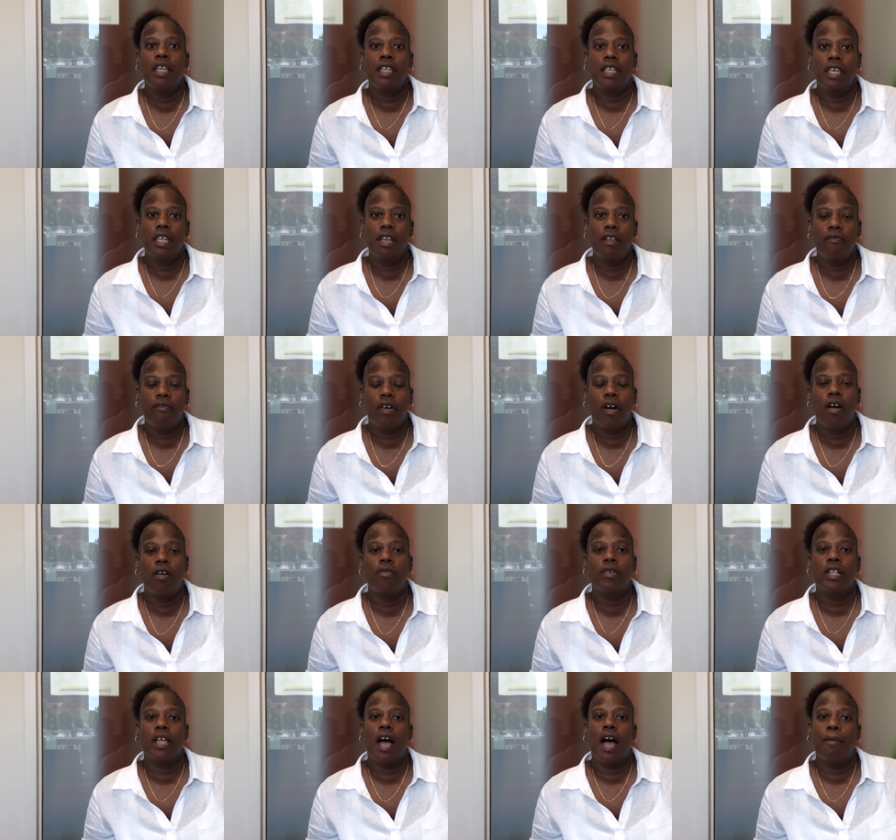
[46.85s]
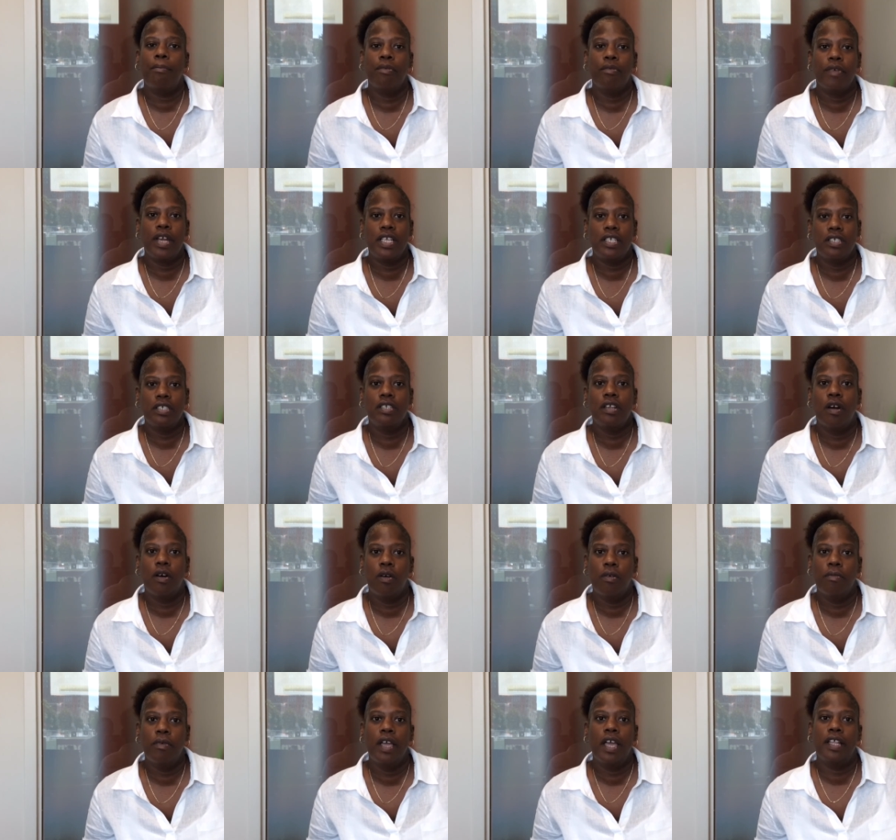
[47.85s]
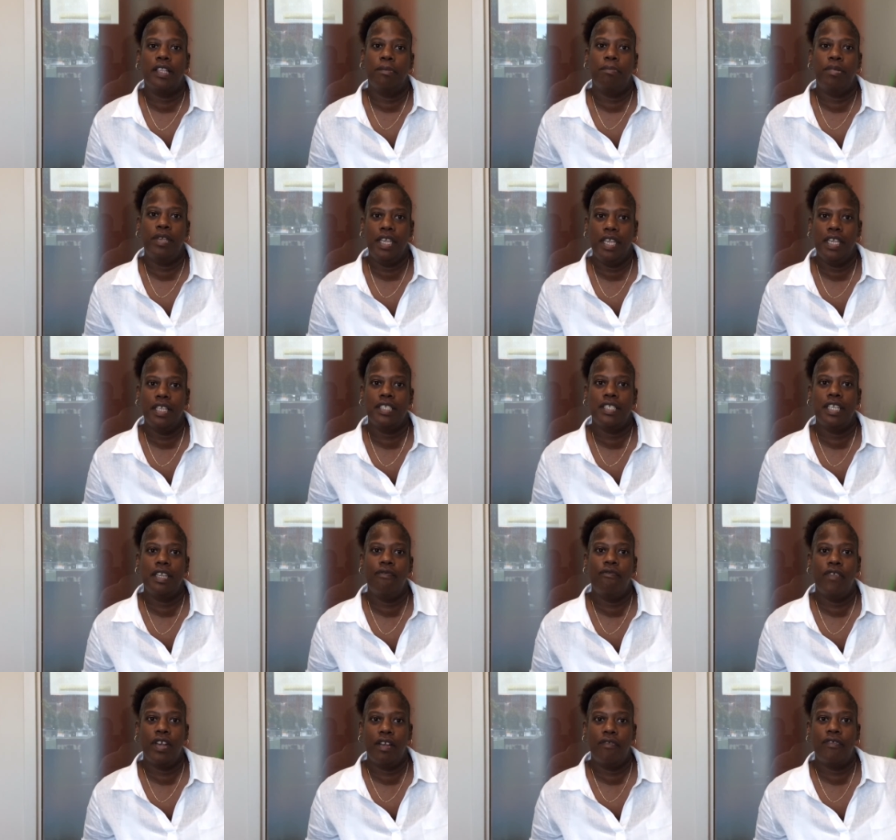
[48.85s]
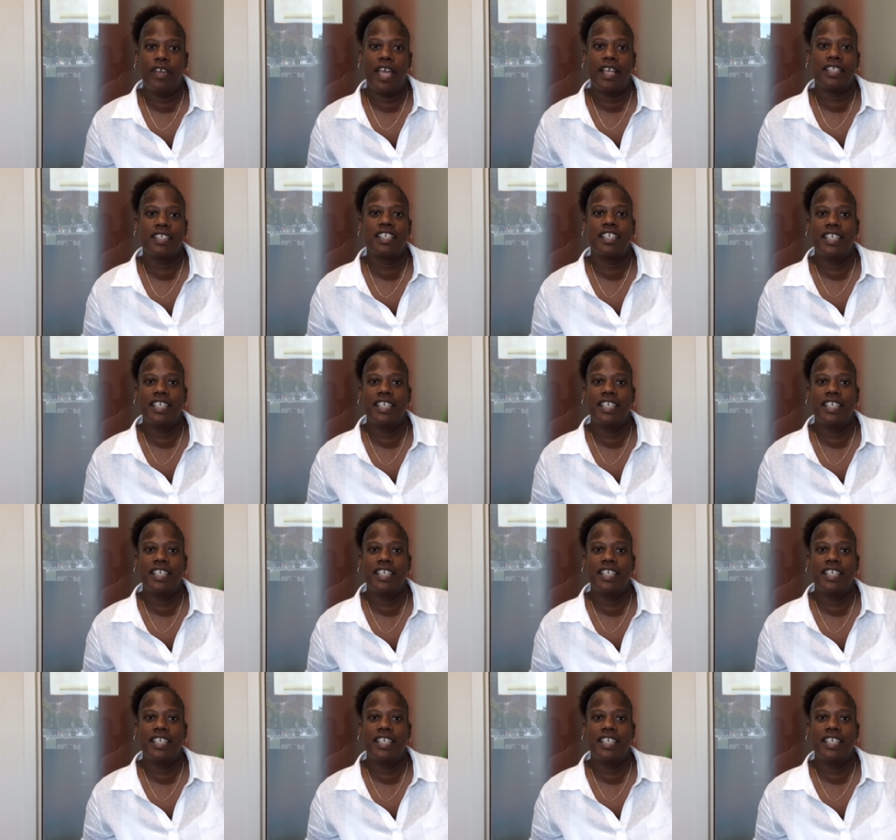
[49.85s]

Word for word: Get involved with Operation Hope at the PNC Fairfax